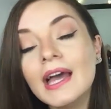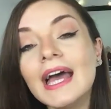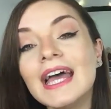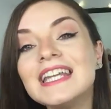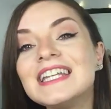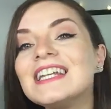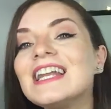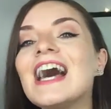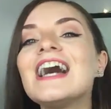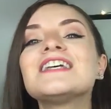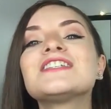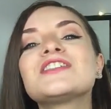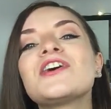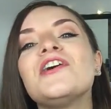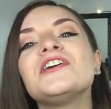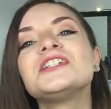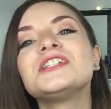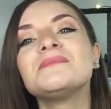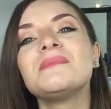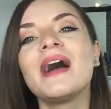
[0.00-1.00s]
And the last
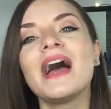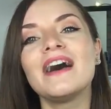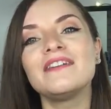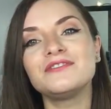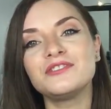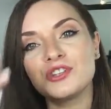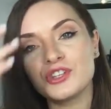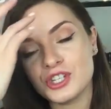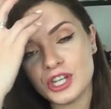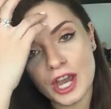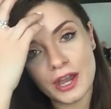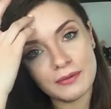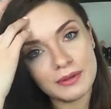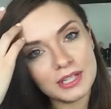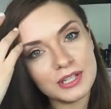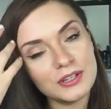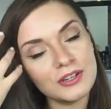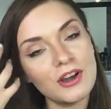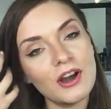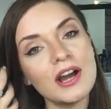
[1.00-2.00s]
item I have to share
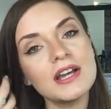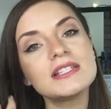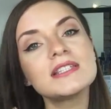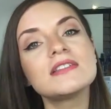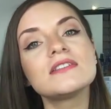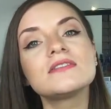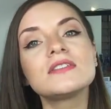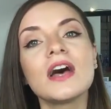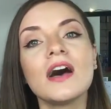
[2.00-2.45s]
with you guys is,